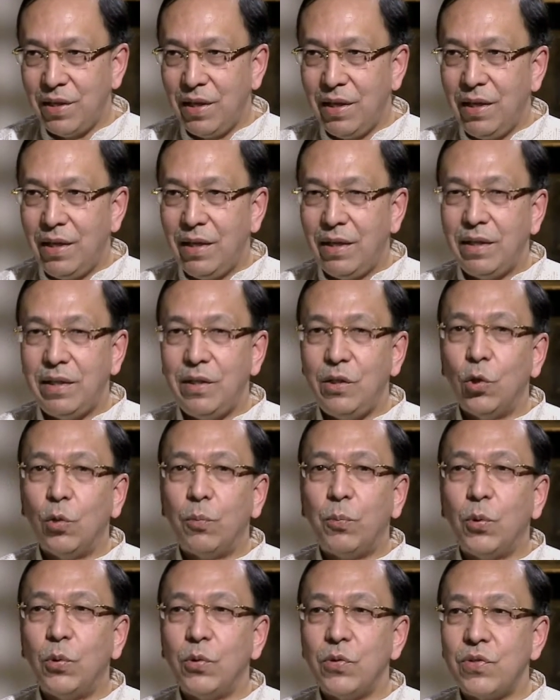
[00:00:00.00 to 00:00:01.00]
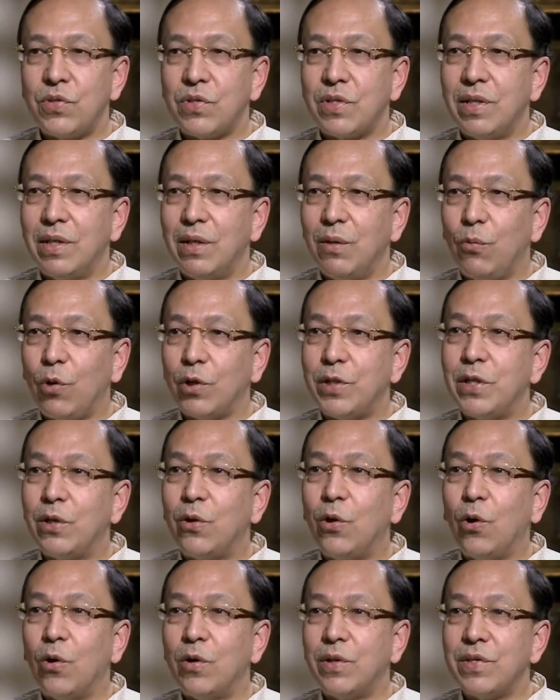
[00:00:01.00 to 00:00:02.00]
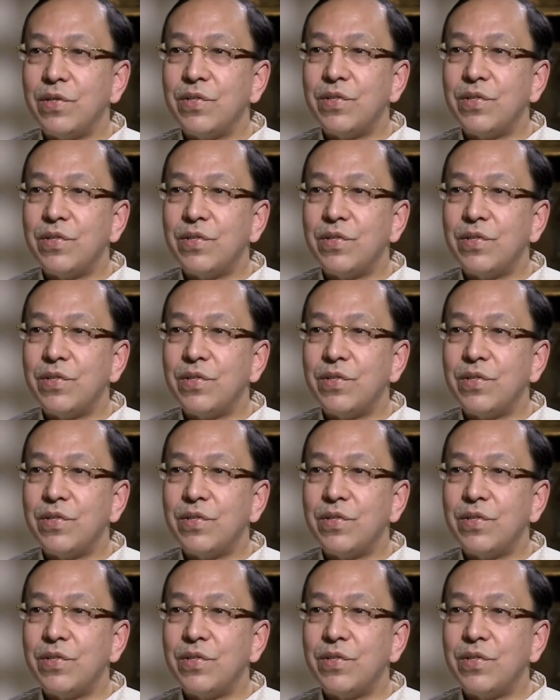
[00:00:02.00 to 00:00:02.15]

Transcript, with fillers: Mm-hmm. He opposed what he called